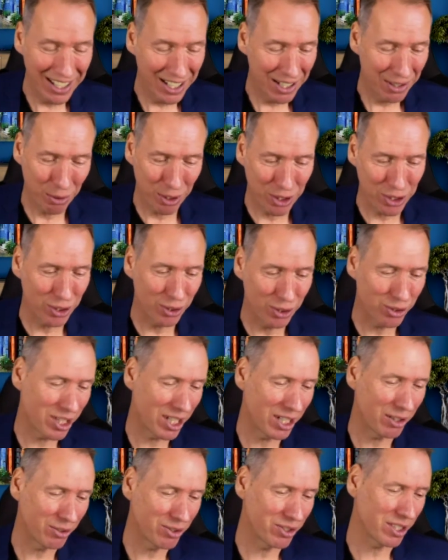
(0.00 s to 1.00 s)
what's your
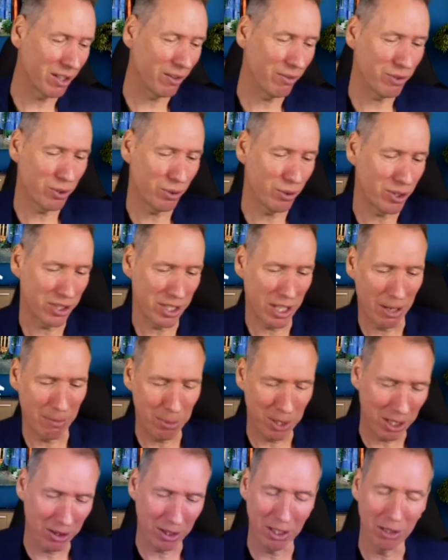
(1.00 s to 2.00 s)
take on self talk is that a
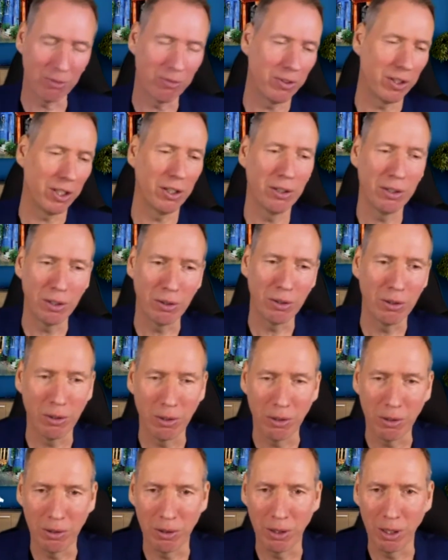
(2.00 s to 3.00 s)
big thing for you
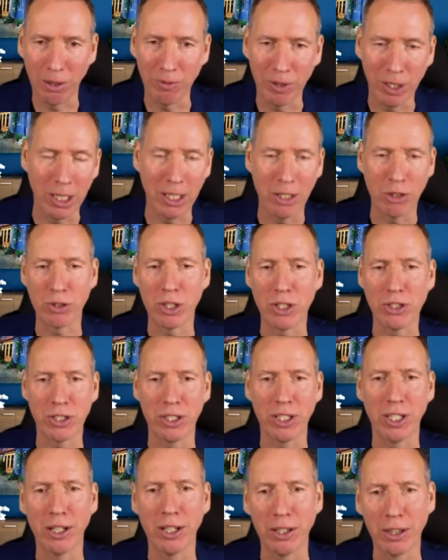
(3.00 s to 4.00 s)
you you have an interest in
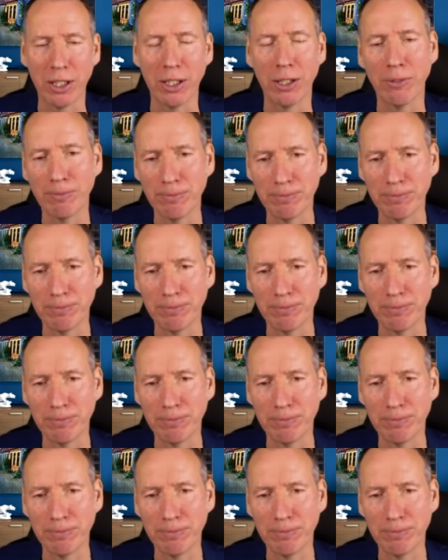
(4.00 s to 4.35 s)
that thing